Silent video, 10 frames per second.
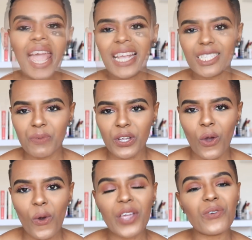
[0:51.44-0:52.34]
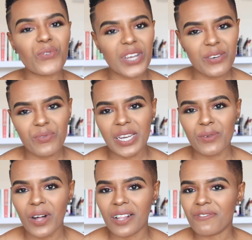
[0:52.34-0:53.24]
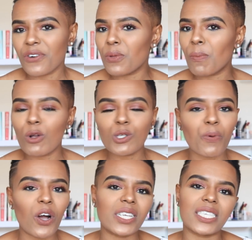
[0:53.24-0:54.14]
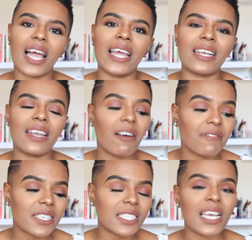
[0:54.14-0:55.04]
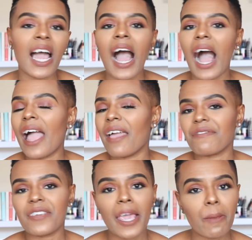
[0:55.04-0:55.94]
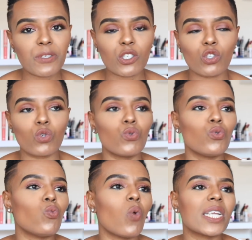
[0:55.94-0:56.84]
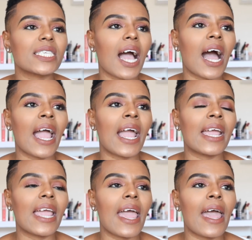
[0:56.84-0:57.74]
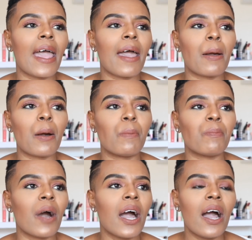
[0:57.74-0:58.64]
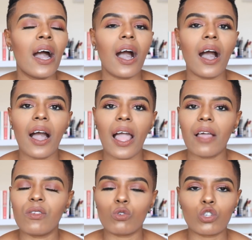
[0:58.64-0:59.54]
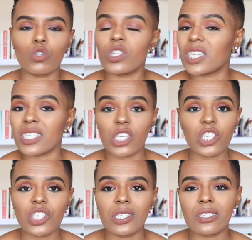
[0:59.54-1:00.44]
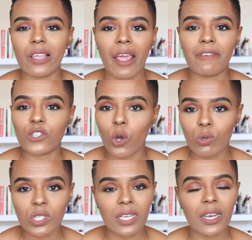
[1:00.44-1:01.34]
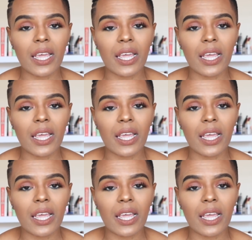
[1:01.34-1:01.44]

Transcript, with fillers: it's been going really, really well. For the most part, I love it. I have kept to what I am, to the decisions that I've chosen